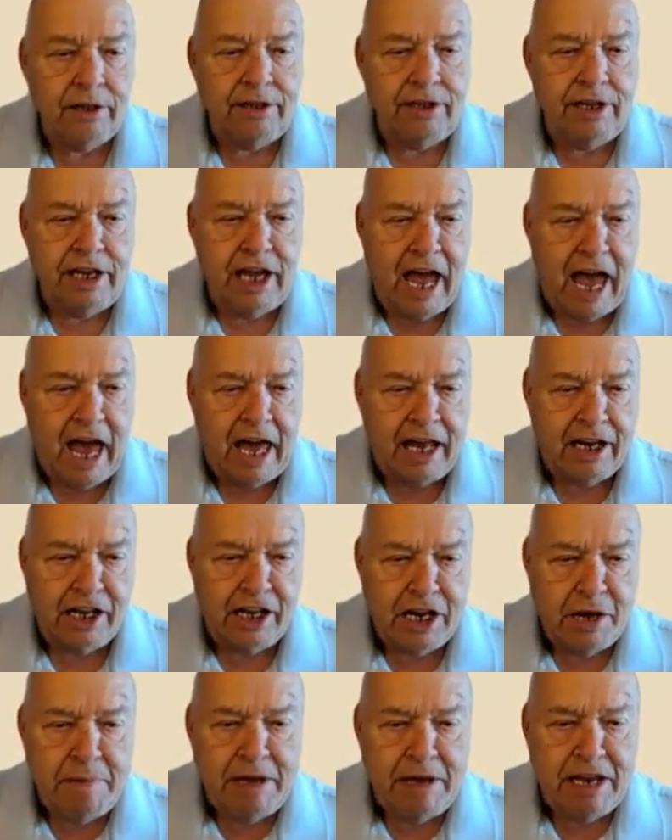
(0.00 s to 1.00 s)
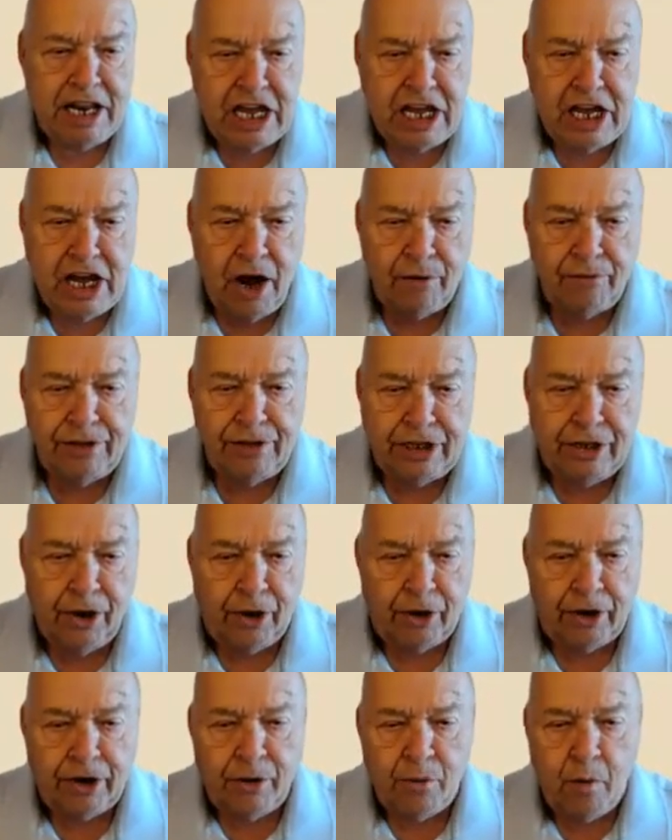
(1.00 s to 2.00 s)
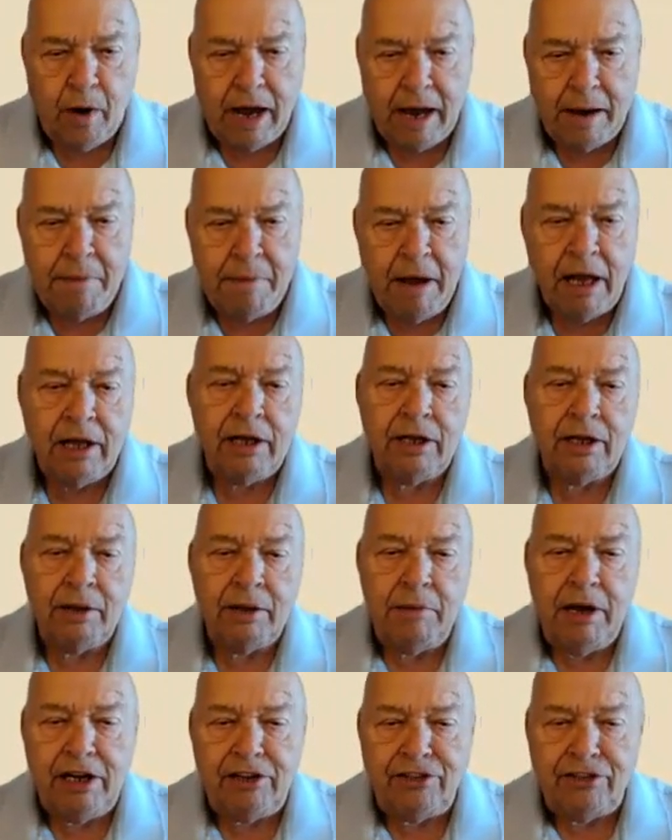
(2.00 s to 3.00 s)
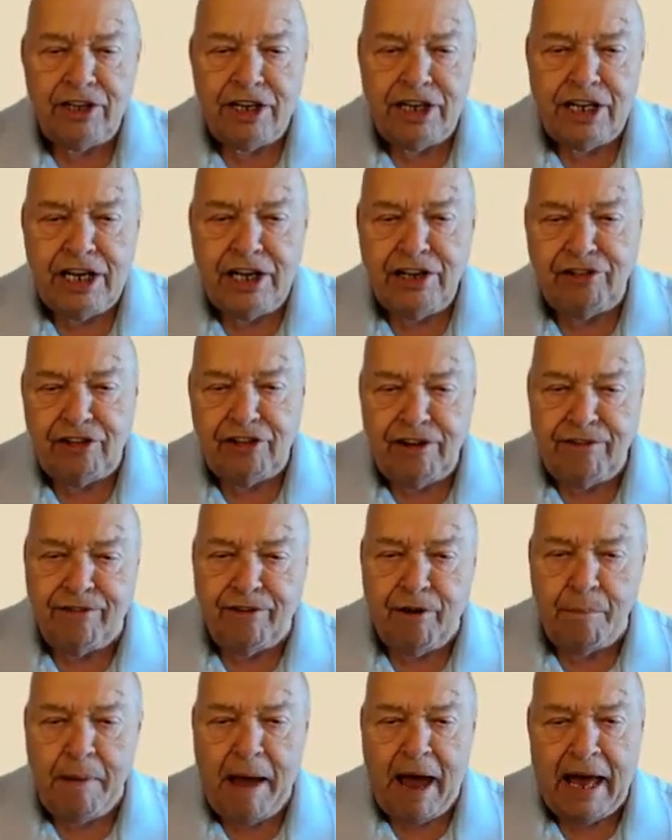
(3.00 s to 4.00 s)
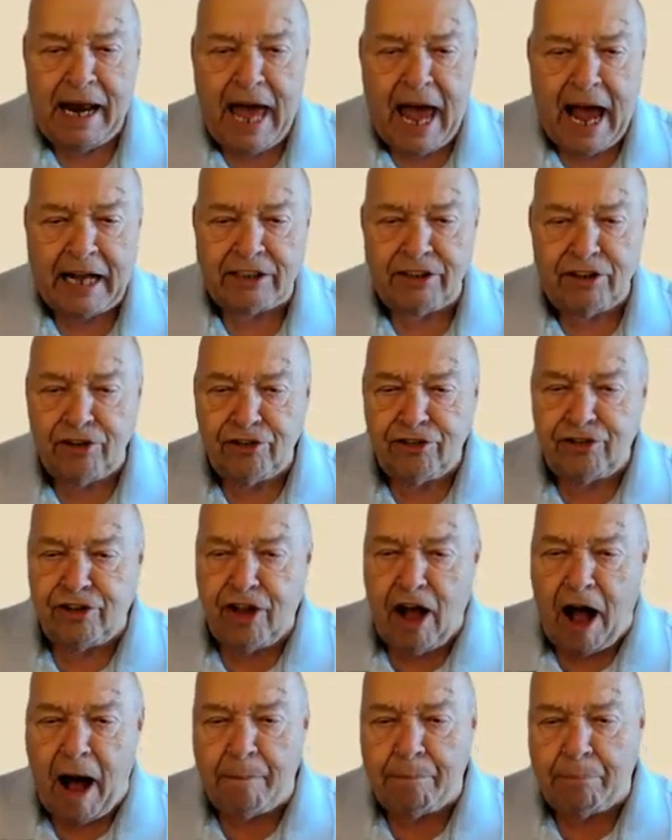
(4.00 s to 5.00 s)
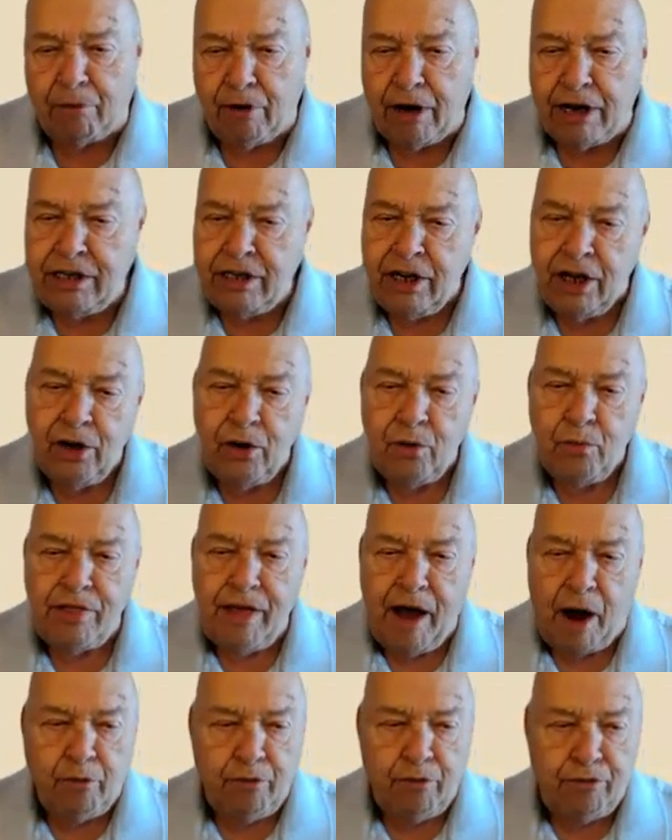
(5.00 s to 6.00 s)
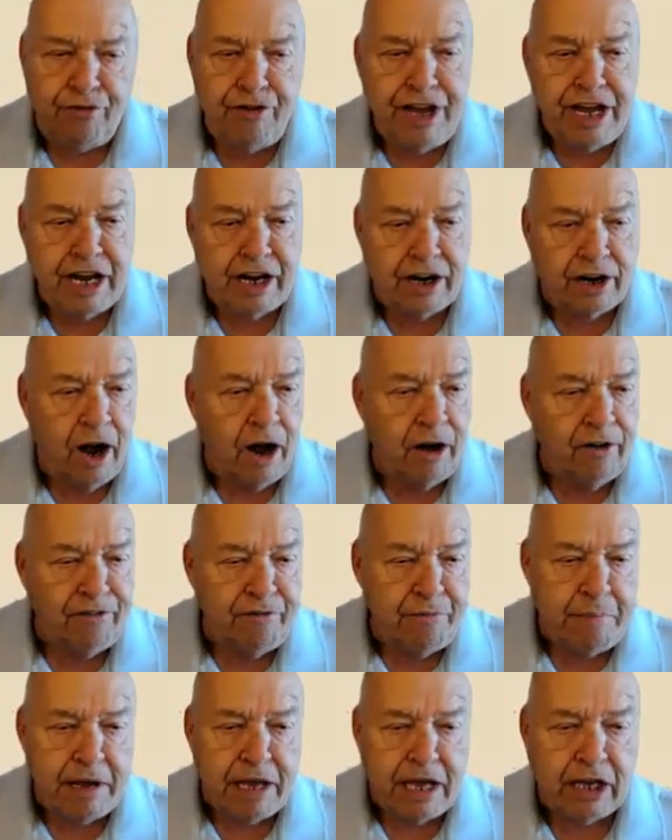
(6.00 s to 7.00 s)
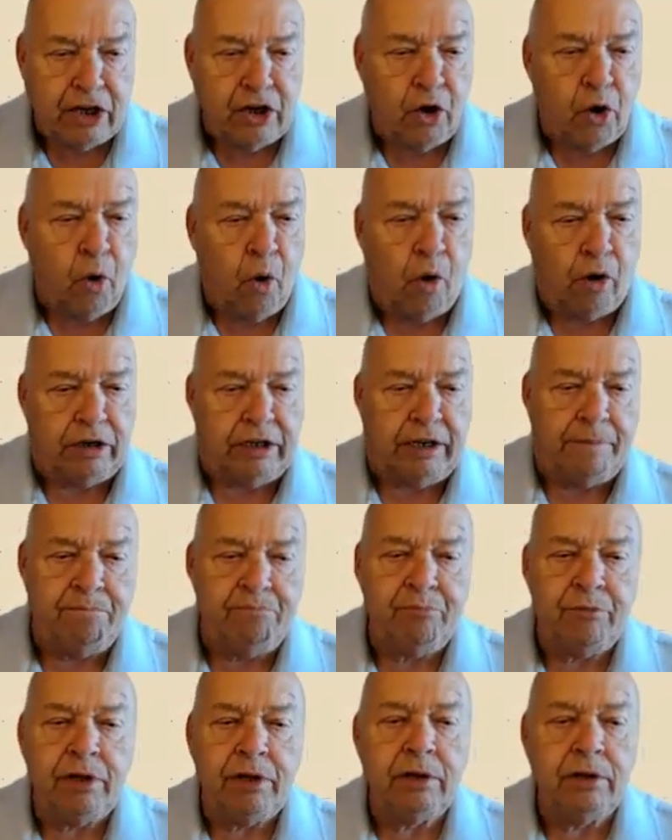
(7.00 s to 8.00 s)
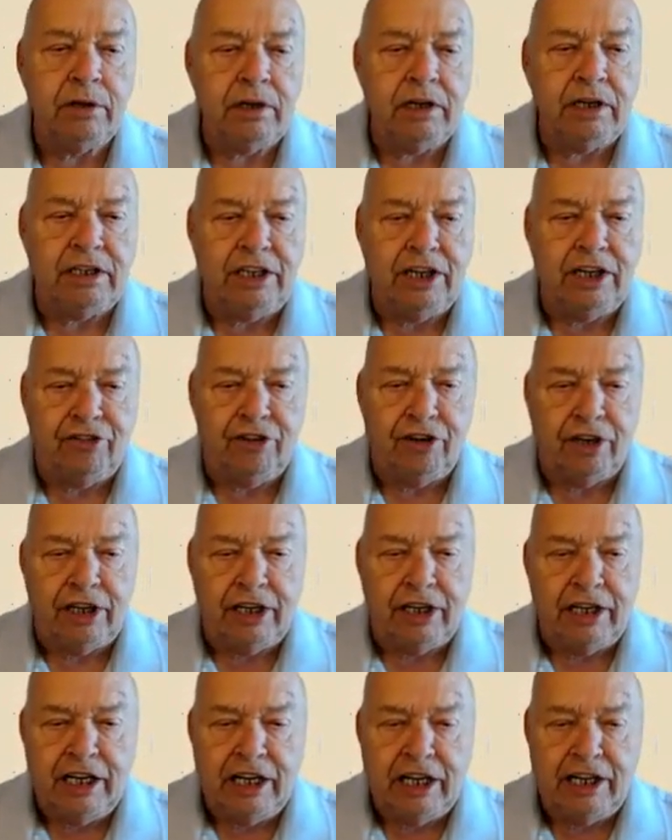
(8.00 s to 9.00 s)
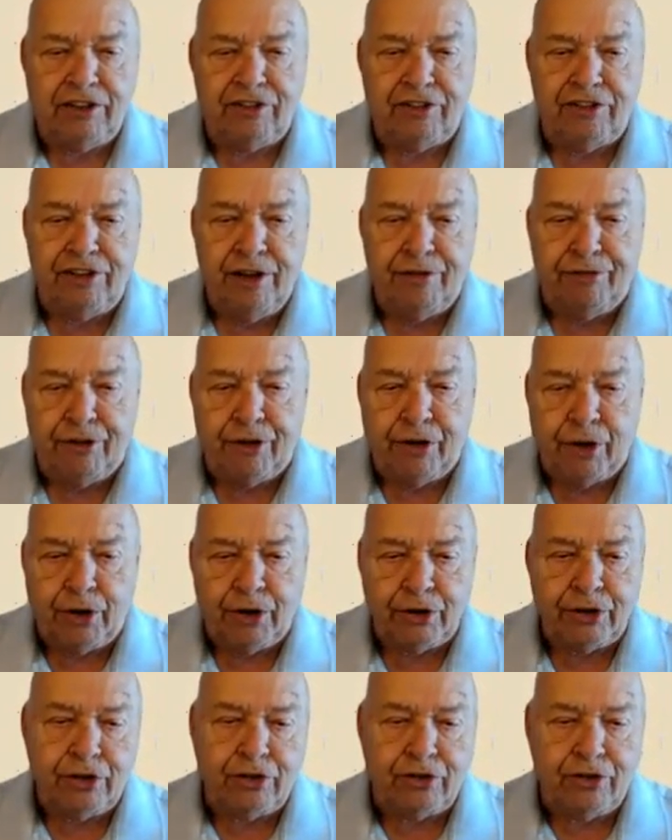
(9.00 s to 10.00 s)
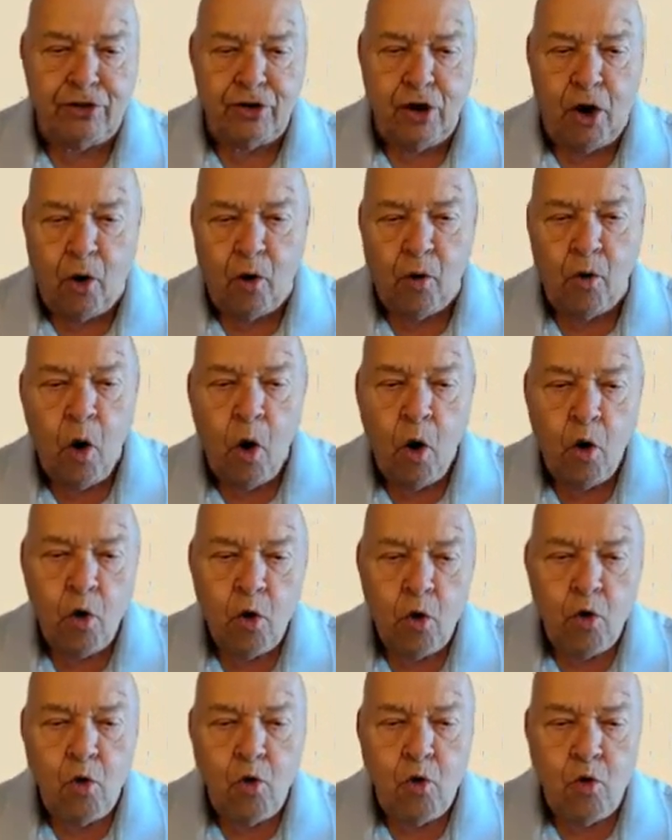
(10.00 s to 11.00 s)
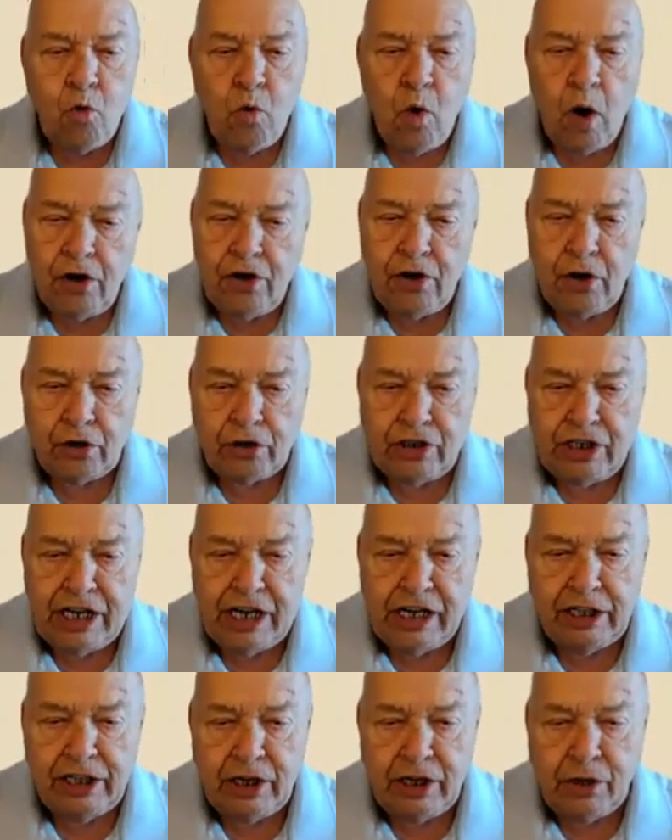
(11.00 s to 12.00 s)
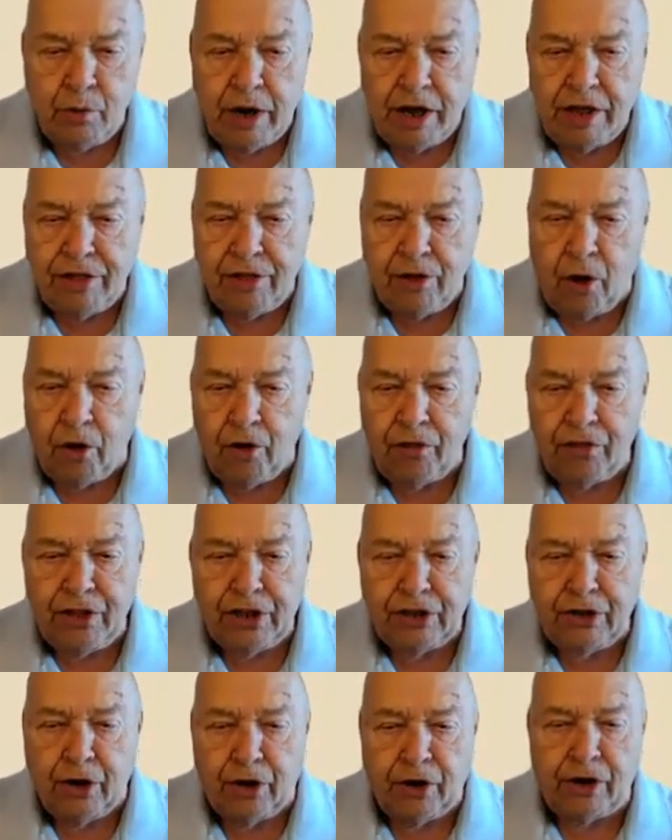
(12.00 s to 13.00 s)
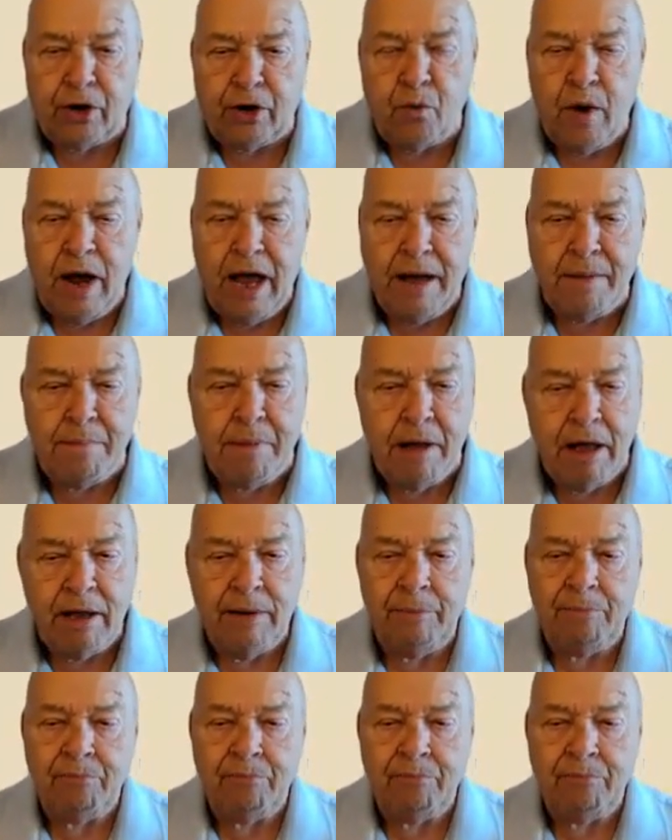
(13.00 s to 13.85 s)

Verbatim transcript: The anonymity of the dark web makes it easy for bad actors to operate without fear of being caught. Additionally, it's difficult to know who you're dealing with on the dark web,